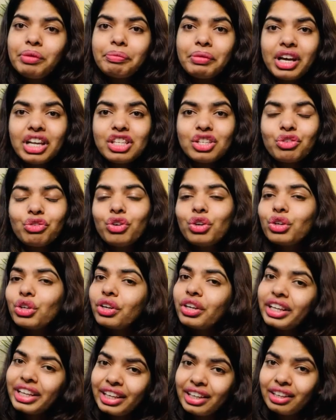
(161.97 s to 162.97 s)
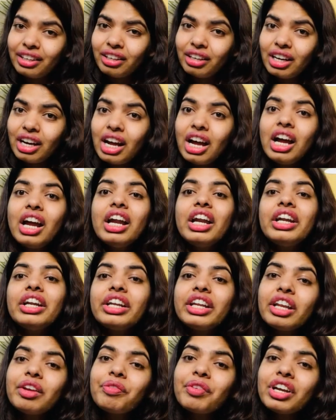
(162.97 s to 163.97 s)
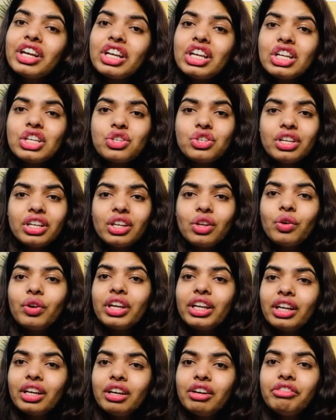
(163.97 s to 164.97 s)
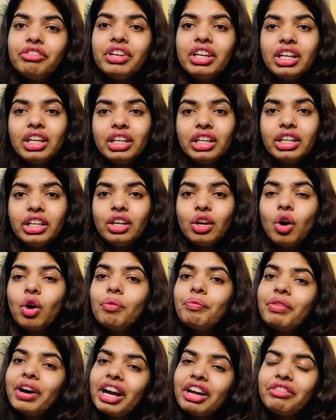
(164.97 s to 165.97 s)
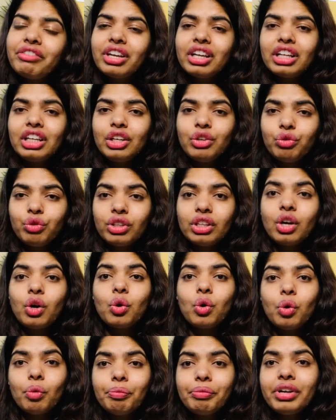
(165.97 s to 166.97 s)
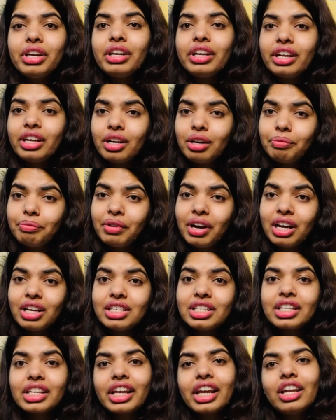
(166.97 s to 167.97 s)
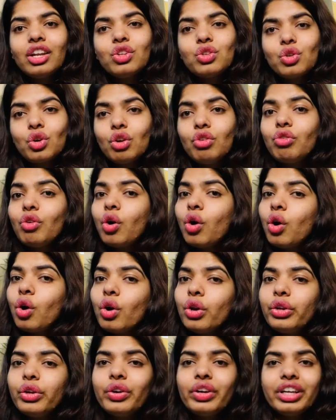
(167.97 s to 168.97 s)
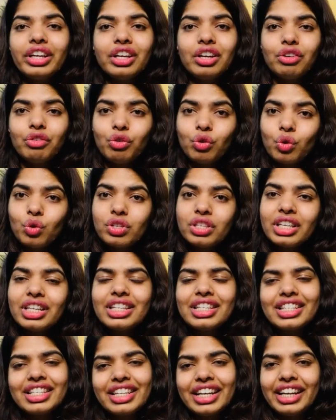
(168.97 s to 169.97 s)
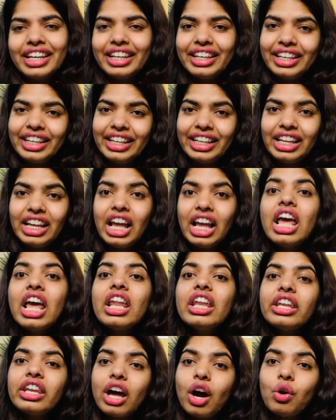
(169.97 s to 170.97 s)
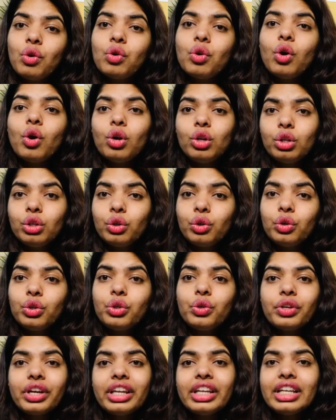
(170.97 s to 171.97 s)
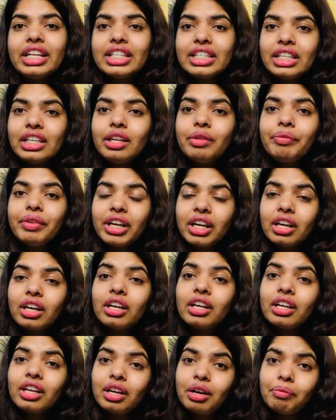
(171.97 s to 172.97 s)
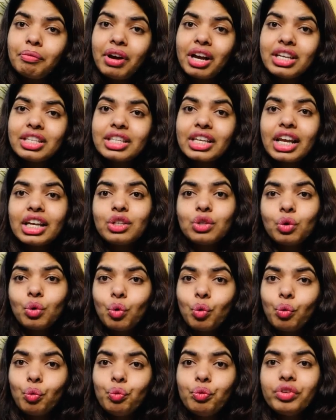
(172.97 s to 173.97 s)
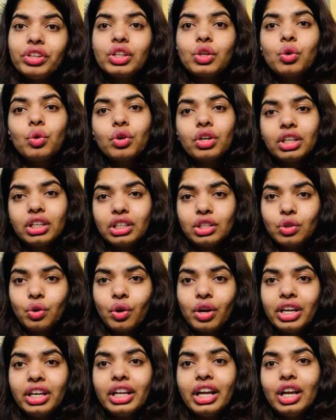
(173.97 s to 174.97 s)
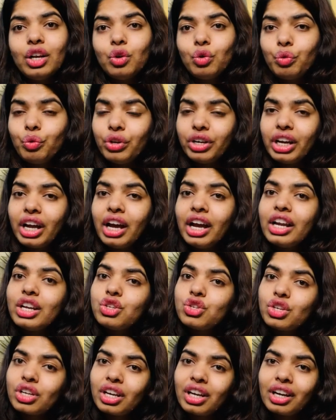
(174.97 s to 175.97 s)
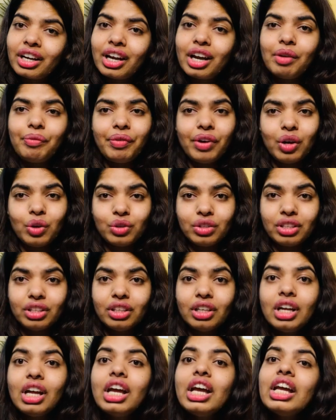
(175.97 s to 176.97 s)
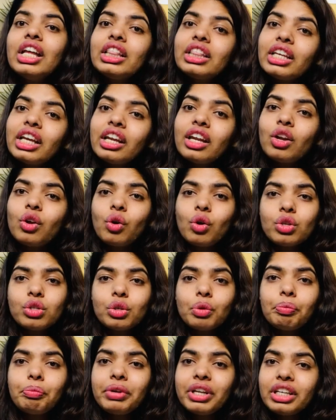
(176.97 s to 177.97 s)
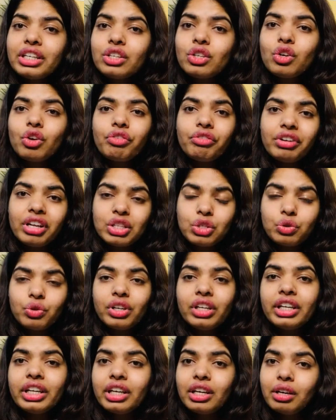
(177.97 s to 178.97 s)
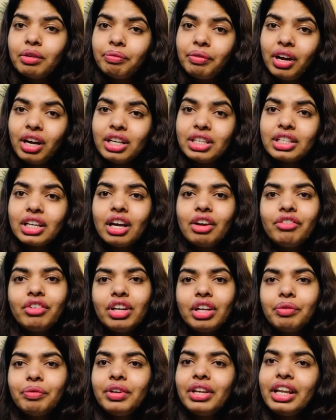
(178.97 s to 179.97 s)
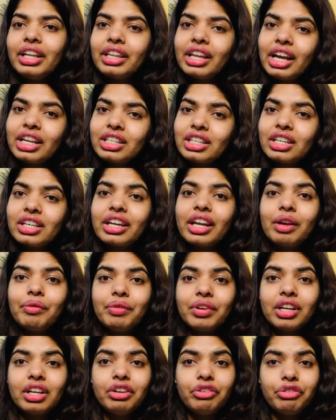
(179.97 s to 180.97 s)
mask for your hair. Deep conditioning your hair weekly or bi-weekly with a homemade hair mask can solve all your hair woes instantly. Now, although you can easily make a hair mask at home with coconut oil, aloe vera and shikakai powder, there are also plenty of natural hair masks available that are chemical